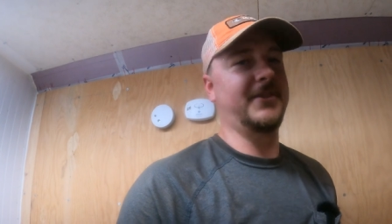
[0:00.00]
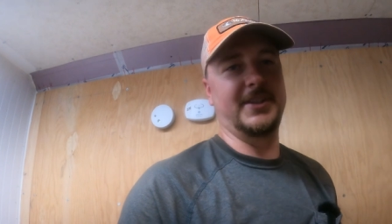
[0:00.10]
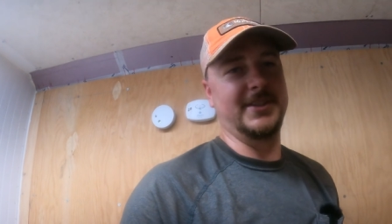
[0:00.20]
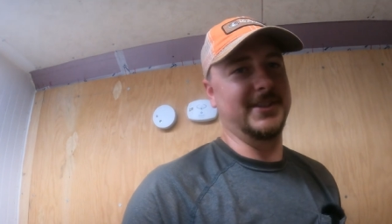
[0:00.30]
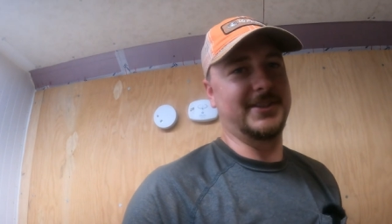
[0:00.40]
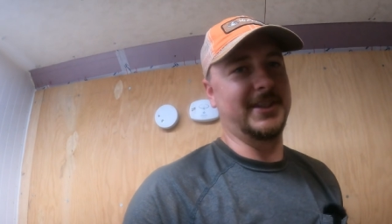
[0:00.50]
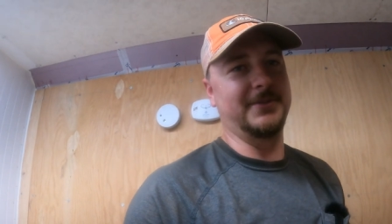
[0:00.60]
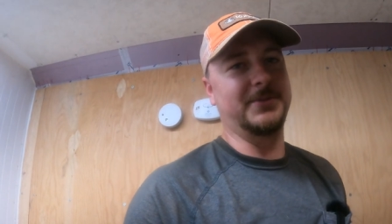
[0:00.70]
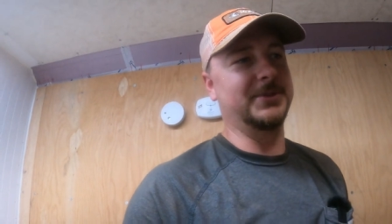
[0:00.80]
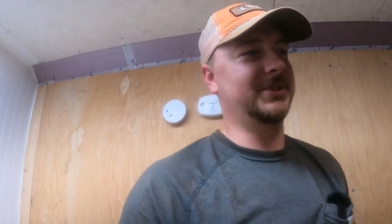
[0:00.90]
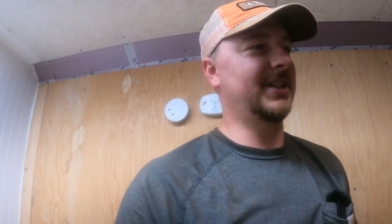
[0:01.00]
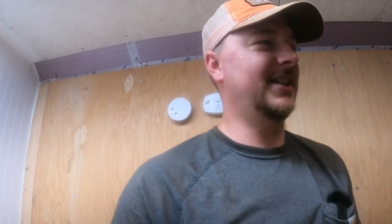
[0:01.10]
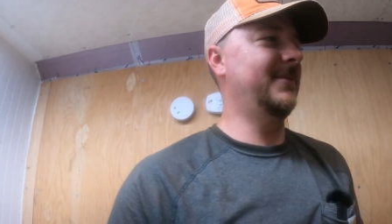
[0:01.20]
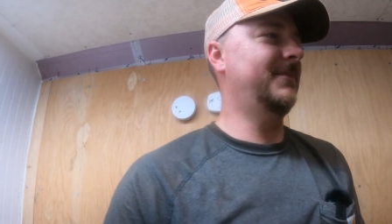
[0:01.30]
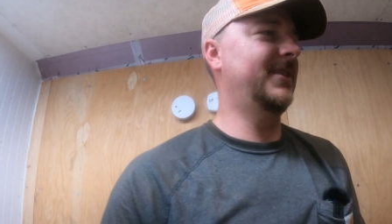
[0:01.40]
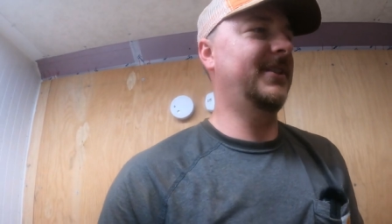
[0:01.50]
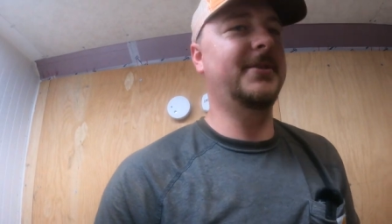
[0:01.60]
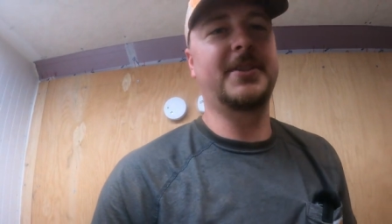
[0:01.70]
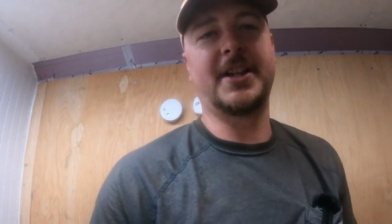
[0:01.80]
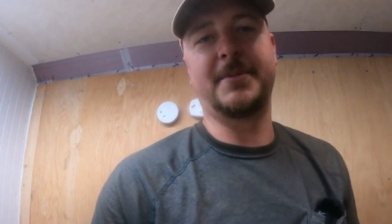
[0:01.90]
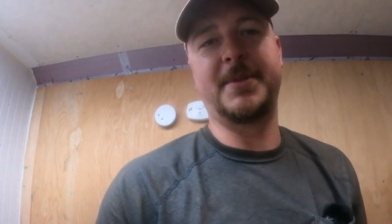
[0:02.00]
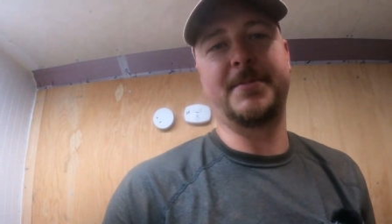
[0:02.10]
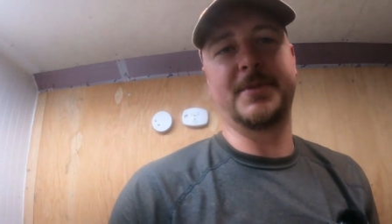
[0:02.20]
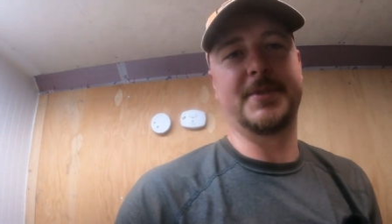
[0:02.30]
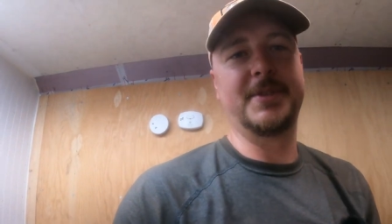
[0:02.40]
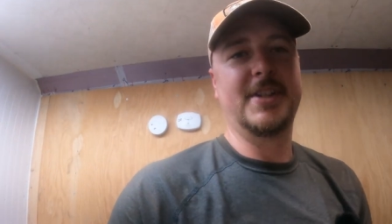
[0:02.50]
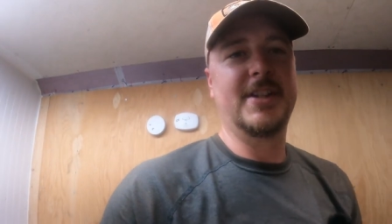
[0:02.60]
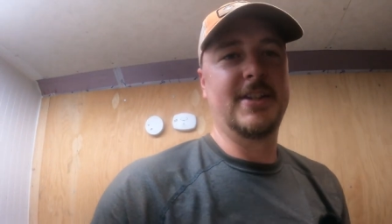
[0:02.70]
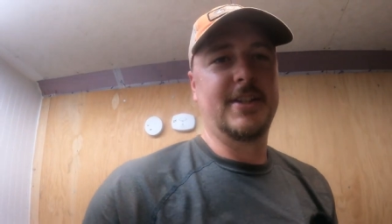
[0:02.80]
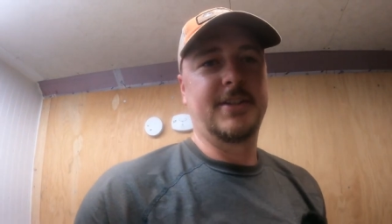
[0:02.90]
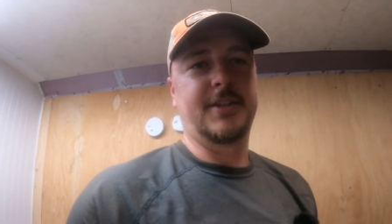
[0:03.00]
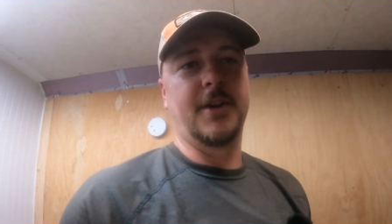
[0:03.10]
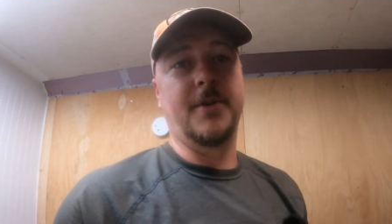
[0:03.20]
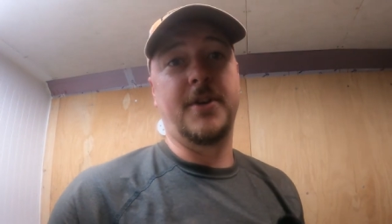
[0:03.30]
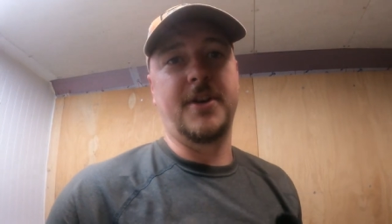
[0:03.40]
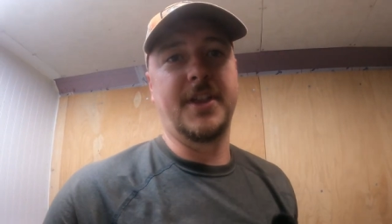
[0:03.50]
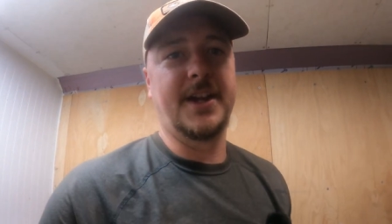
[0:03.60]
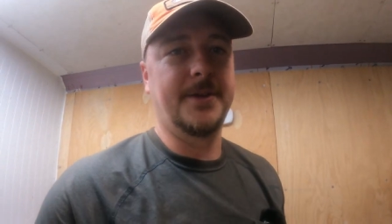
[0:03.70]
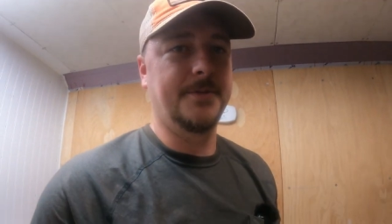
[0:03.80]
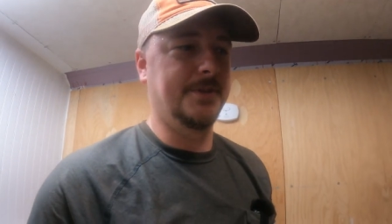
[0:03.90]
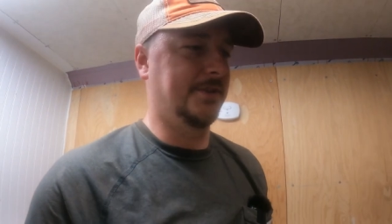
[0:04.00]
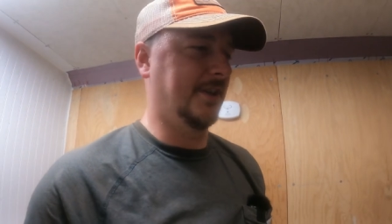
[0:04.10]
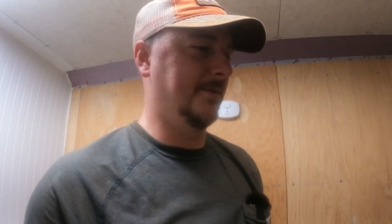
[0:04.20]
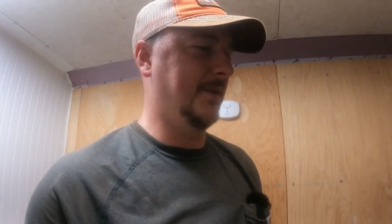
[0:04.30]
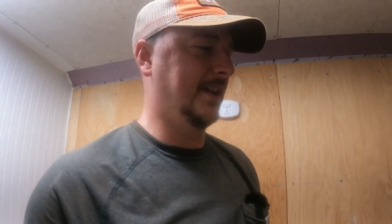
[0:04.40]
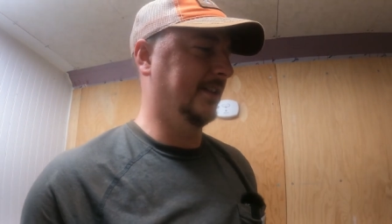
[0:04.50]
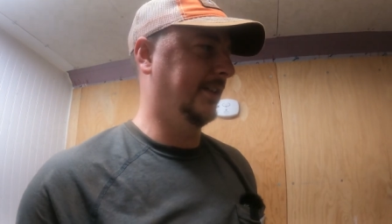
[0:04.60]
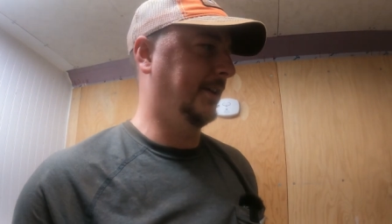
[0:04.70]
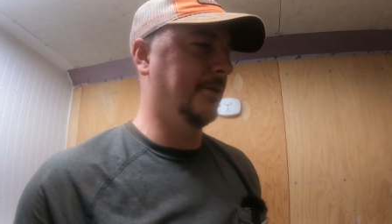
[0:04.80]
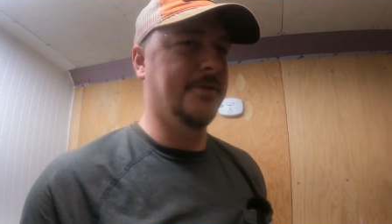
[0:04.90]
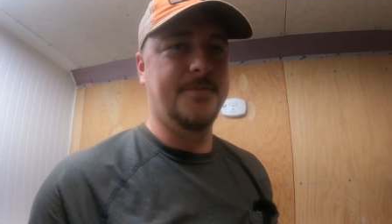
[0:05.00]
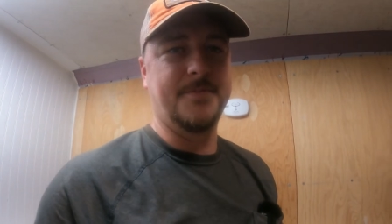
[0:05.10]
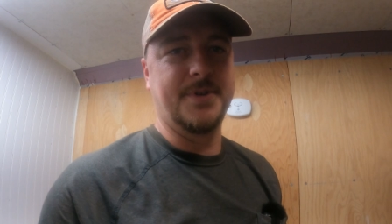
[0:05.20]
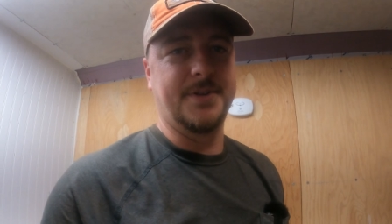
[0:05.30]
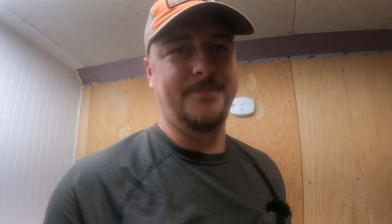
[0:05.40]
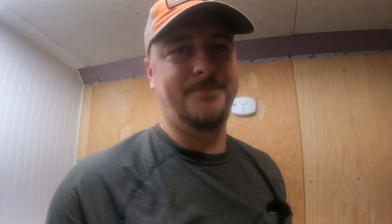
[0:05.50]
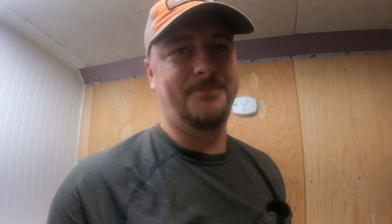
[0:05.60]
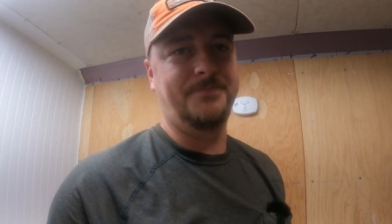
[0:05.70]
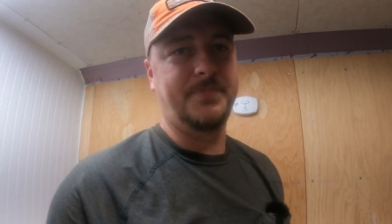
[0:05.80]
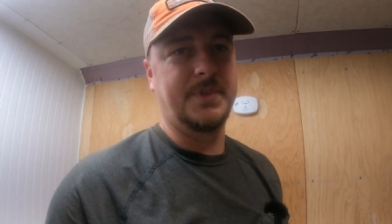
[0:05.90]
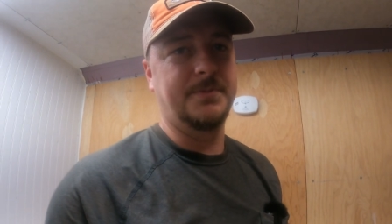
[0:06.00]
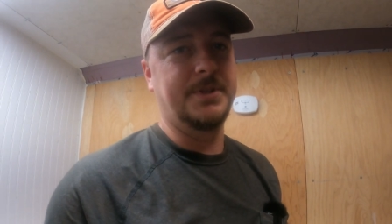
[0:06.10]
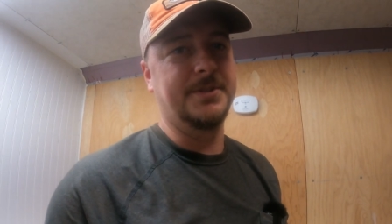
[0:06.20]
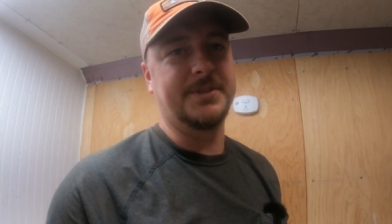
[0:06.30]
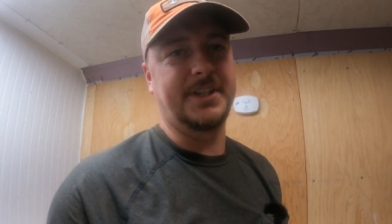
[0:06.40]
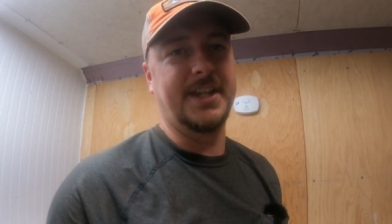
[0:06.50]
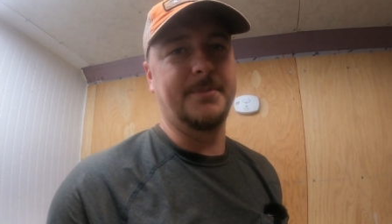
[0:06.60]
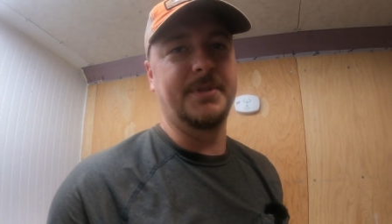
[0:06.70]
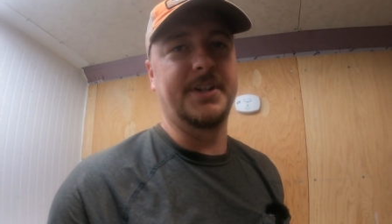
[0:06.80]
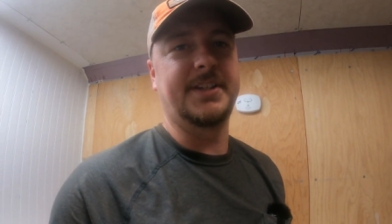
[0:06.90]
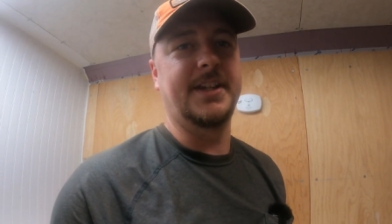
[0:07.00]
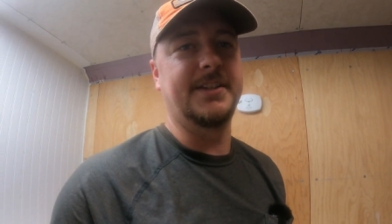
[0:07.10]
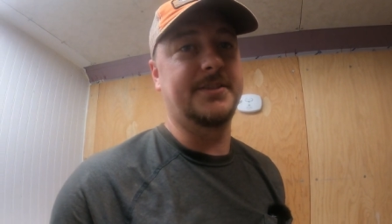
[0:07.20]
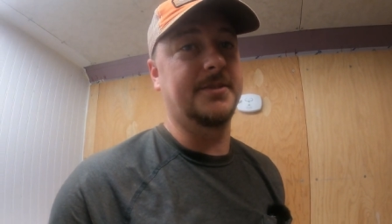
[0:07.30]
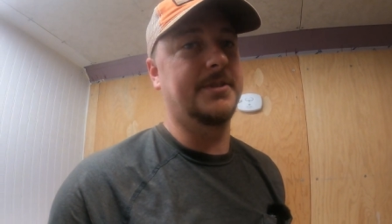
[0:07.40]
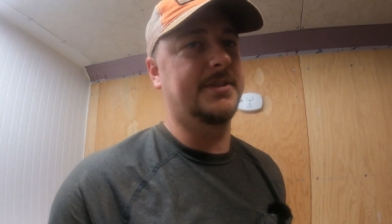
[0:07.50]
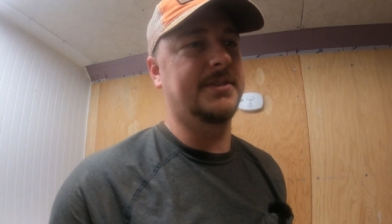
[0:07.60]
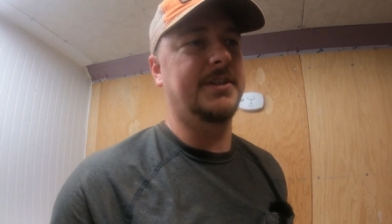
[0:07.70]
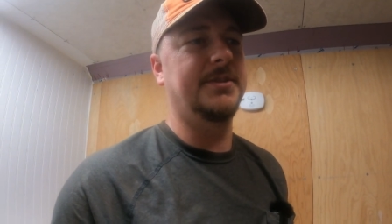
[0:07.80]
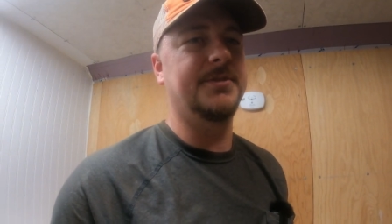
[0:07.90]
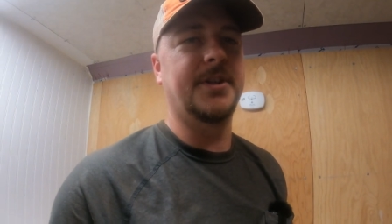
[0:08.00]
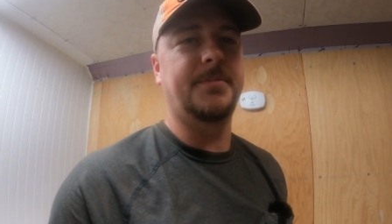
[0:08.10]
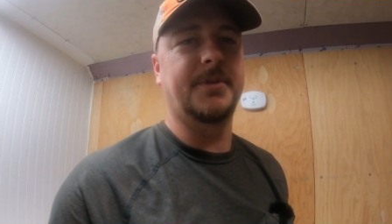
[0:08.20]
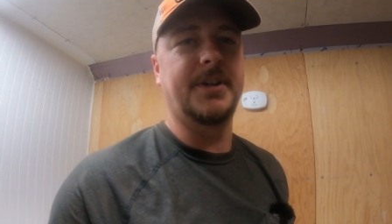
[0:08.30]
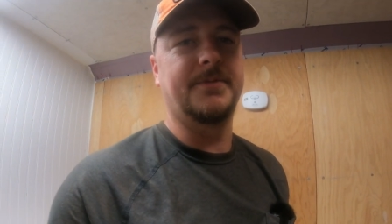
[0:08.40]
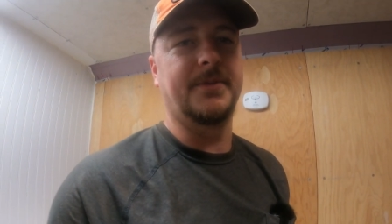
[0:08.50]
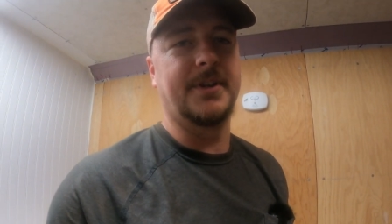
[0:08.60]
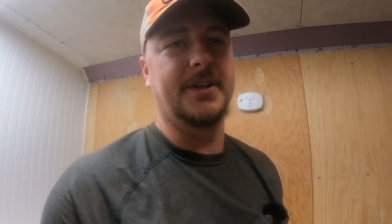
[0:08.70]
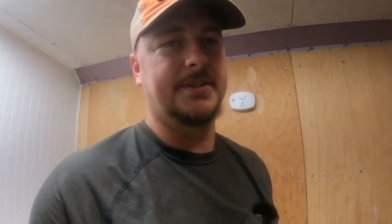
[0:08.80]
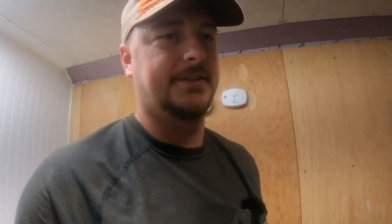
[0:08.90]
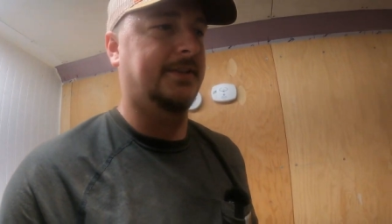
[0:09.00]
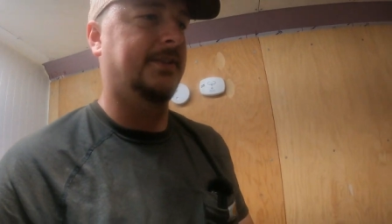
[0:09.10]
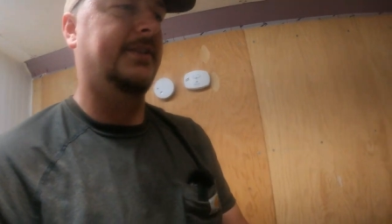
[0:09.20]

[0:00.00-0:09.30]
living in this thing full time. I know a lot of people go all out and try and make it like home, but we used to camp in a tent, so this is a huge upgrade for us.